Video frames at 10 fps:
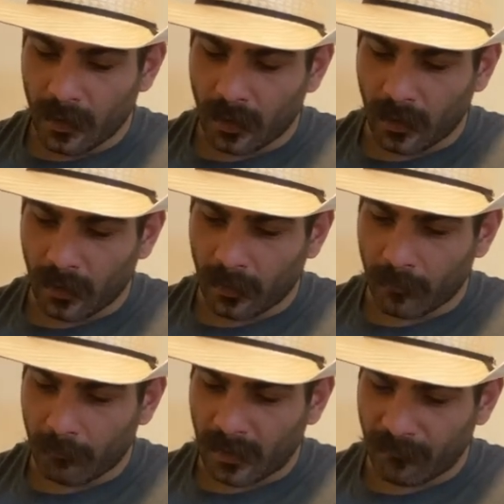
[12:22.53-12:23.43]

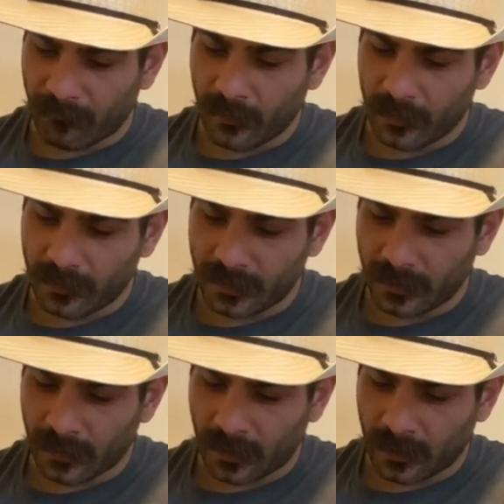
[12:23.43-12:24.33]
my foot
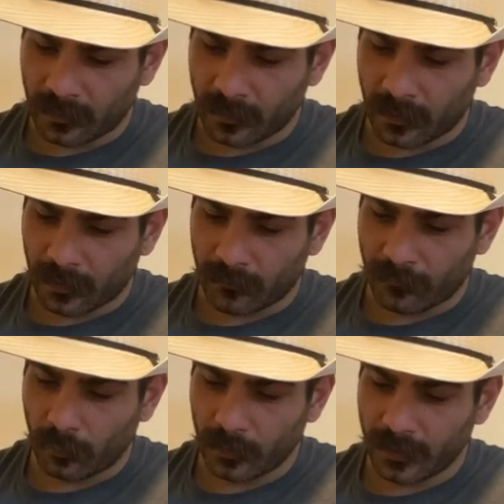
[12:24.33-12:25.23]
did not
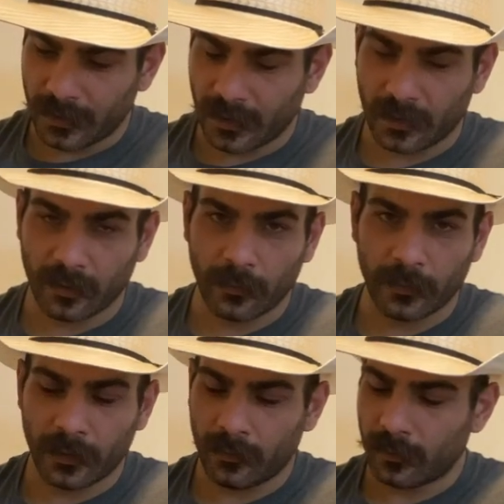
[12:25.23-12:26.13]
fully kind of go
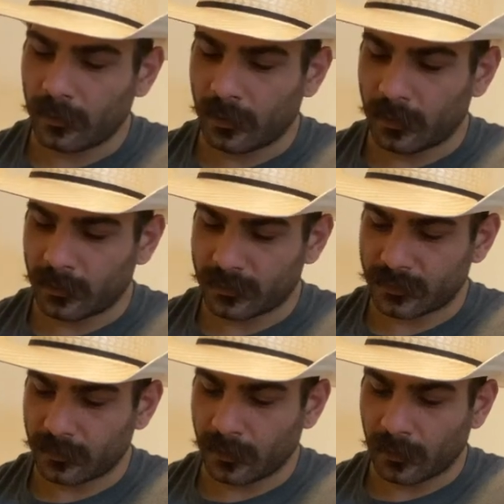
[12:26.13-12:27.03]
in
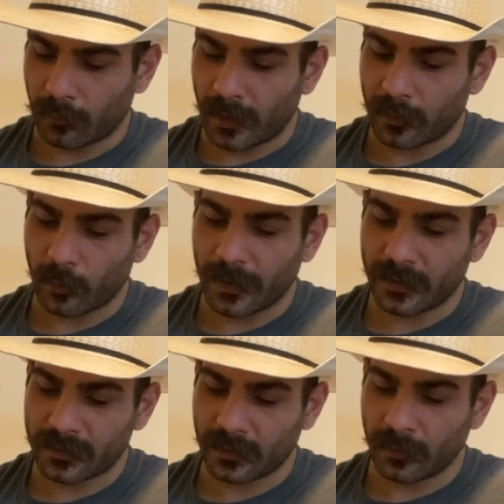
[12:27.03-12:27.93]
right away,
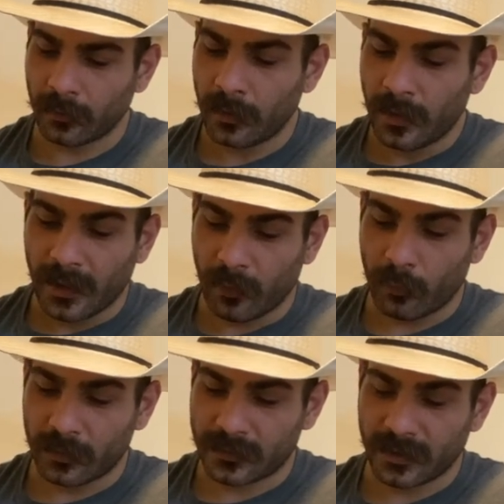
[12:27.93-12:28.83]
so, and
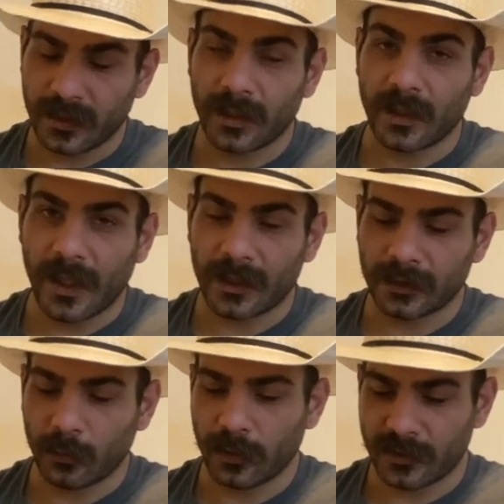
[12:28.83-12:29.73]
once it did, it
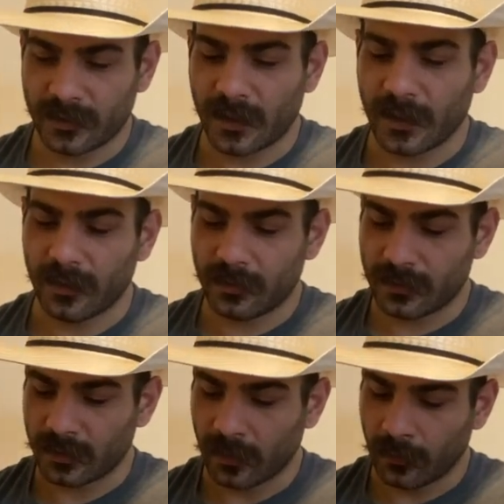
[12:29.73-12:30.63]
actually was tight.
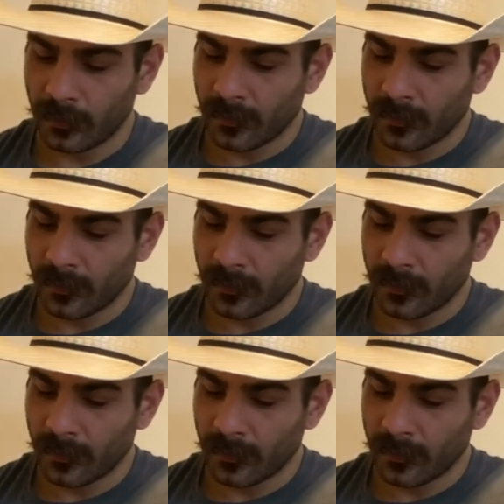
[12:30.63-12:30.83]
So